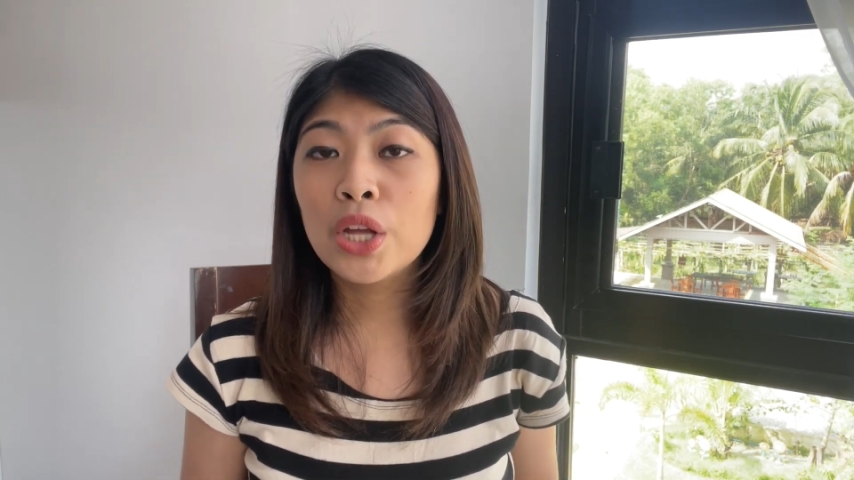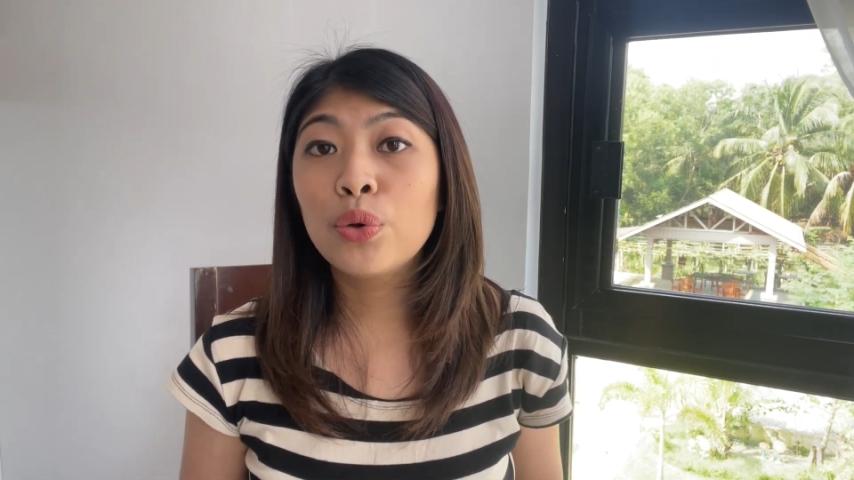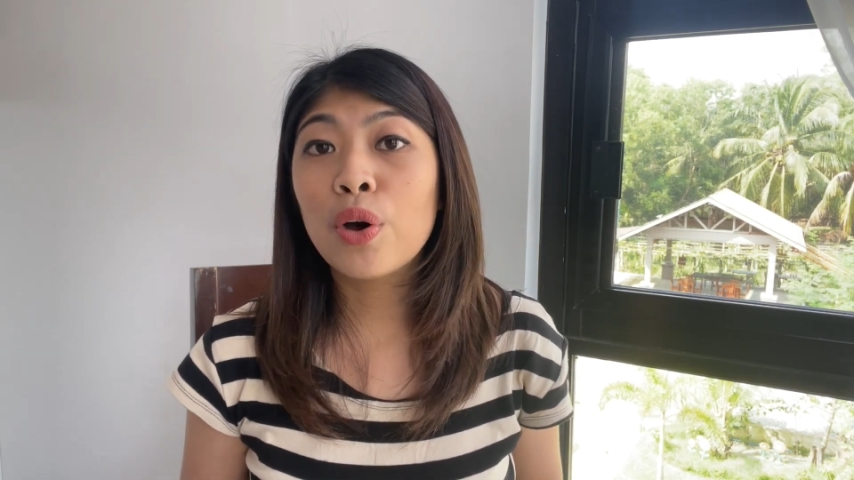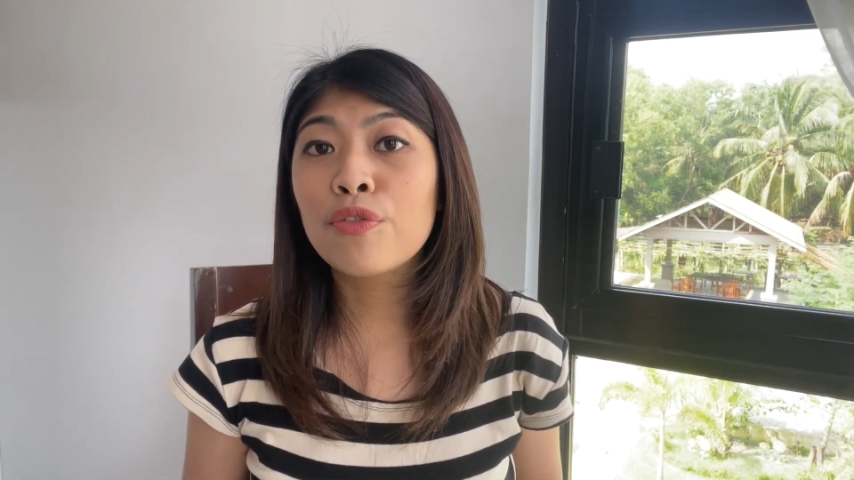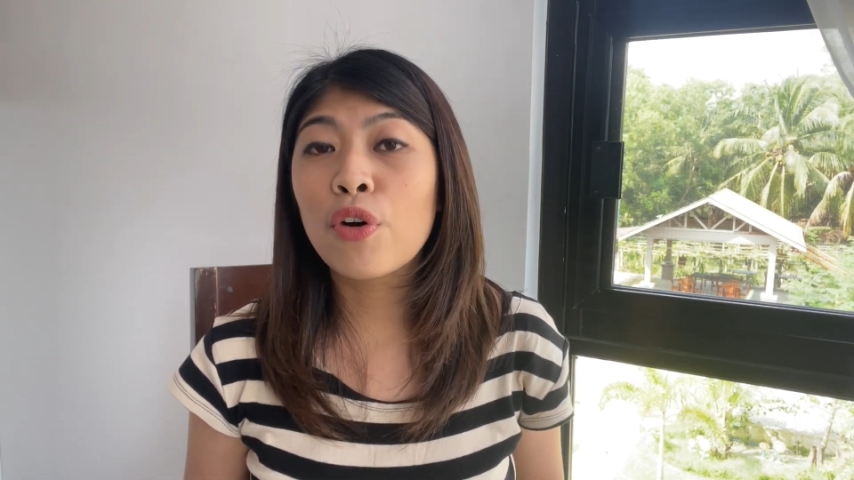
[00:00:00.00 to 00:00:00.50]

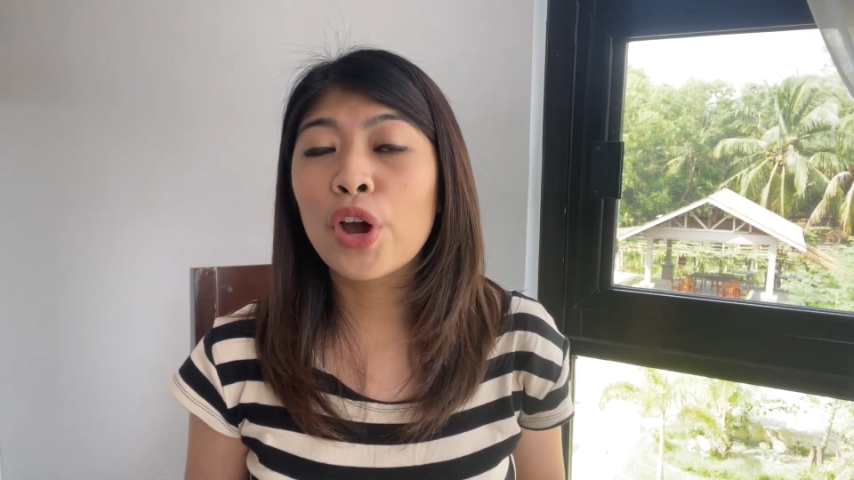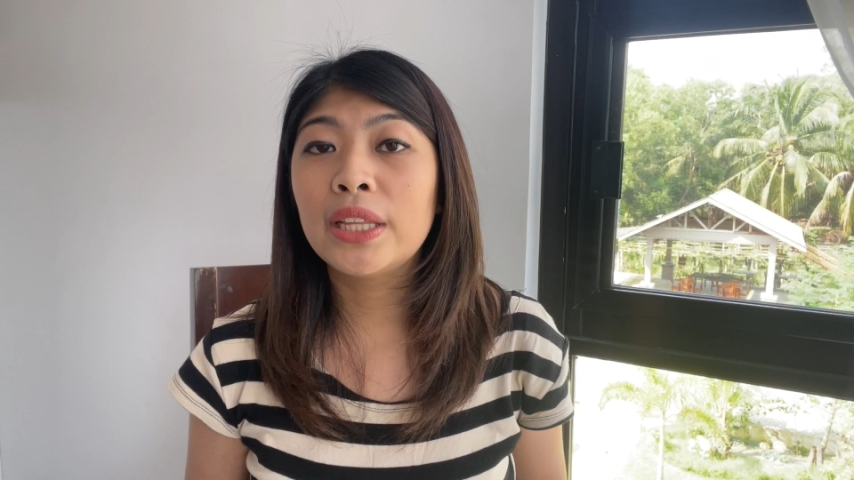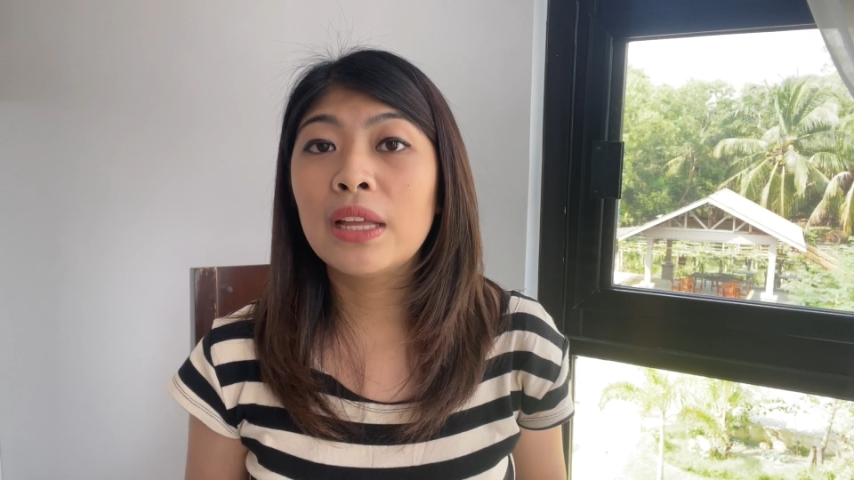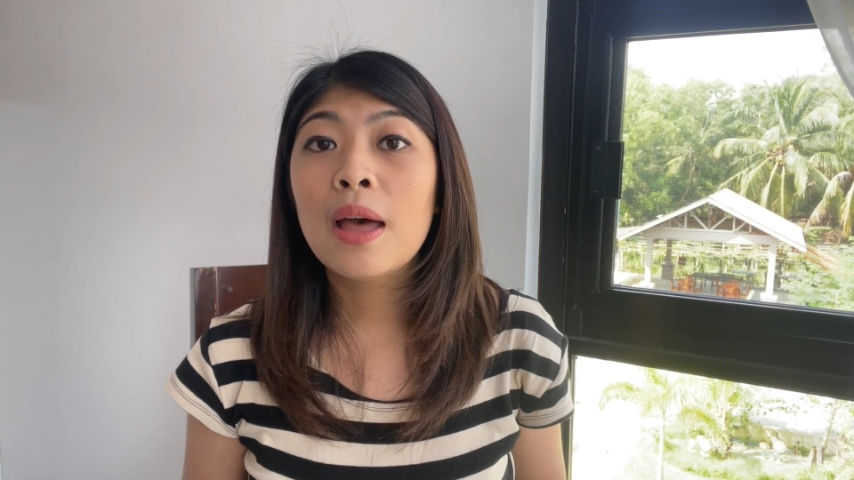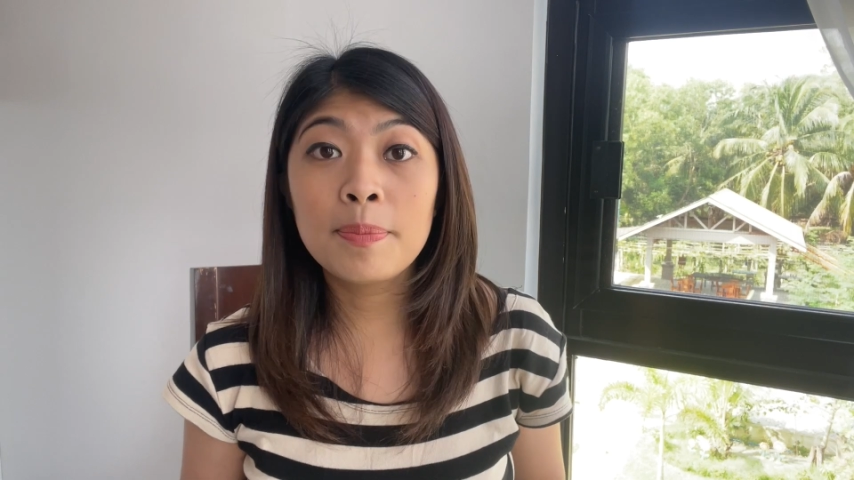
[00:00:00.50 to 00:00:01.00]
to
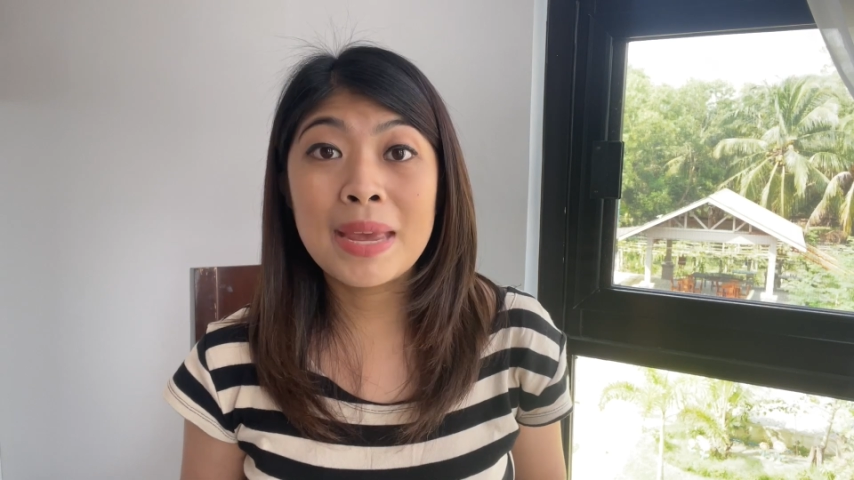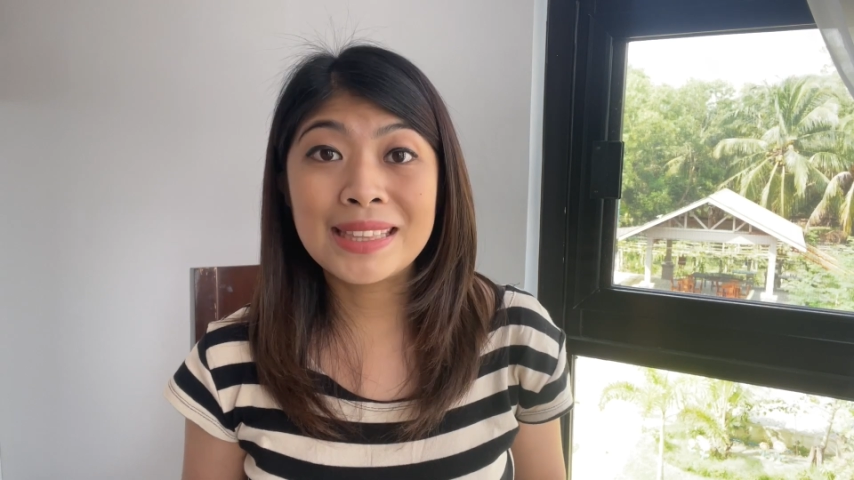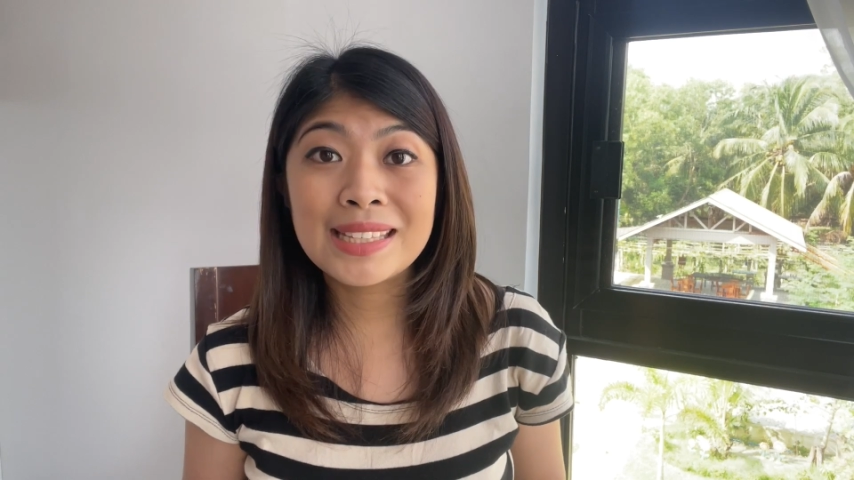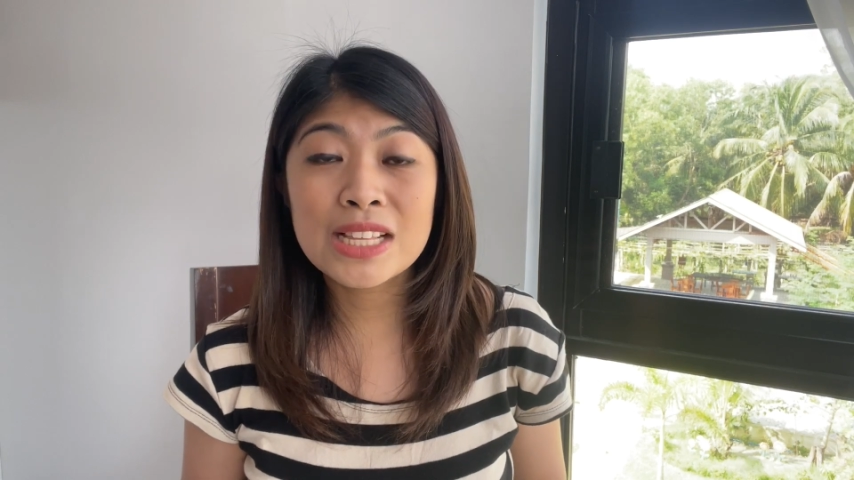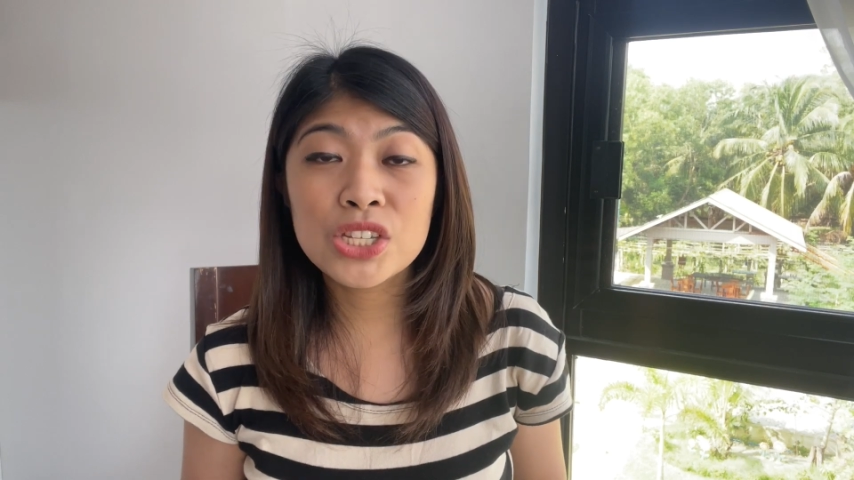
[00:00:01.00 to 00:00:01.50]
avoid
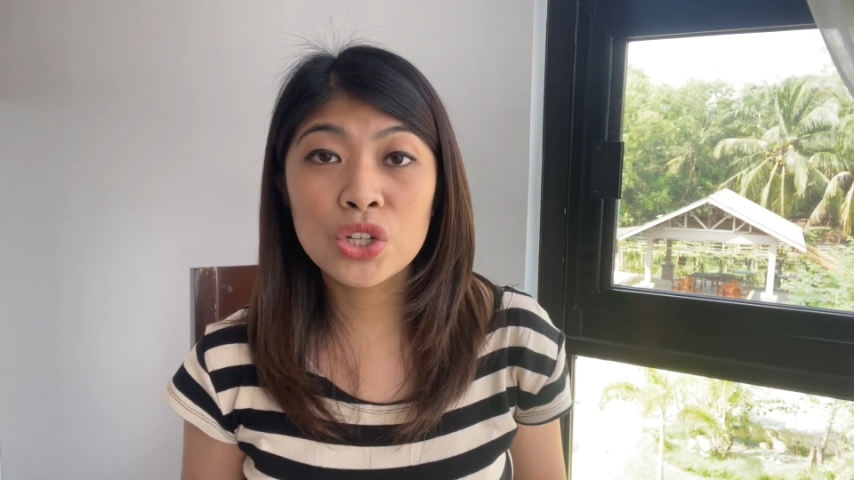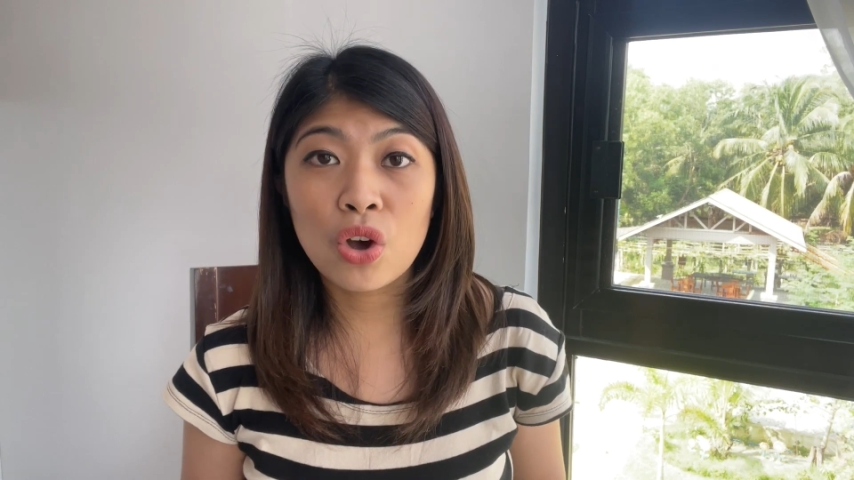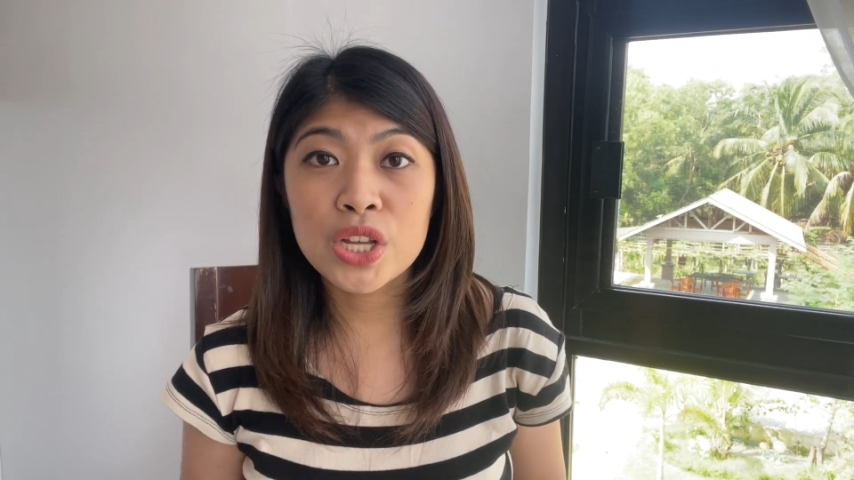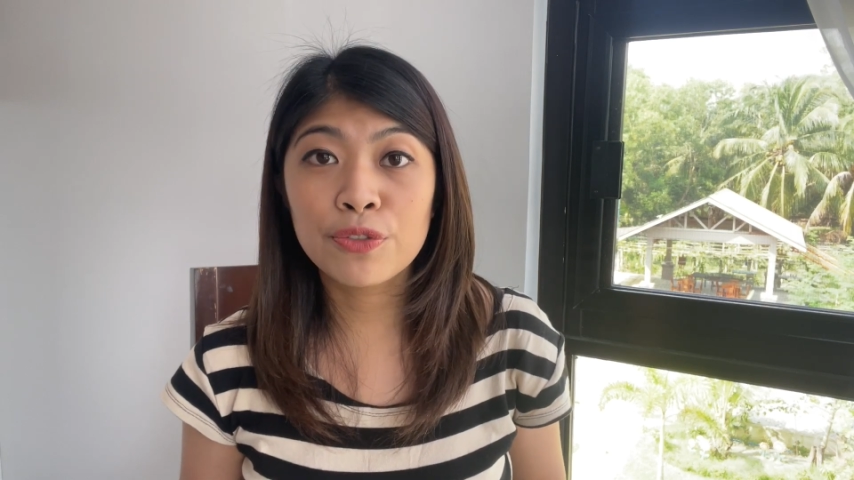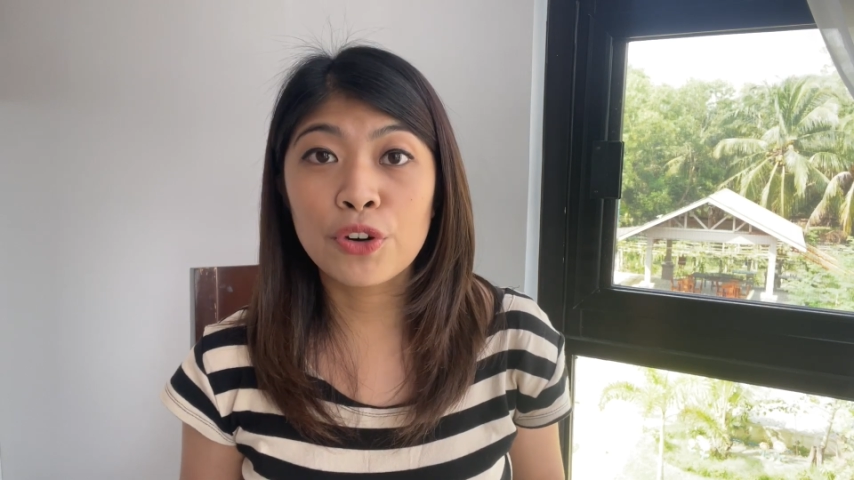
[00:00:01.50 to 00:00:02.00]
maintenance
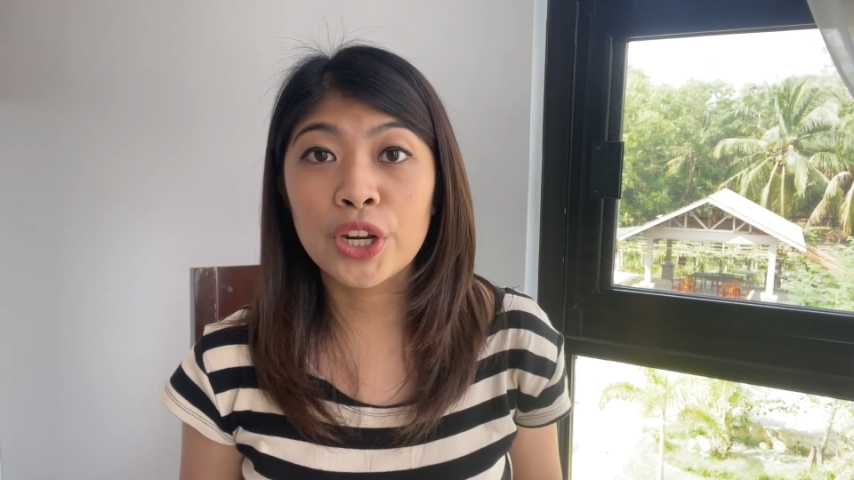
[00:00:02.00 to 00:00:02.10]
costs for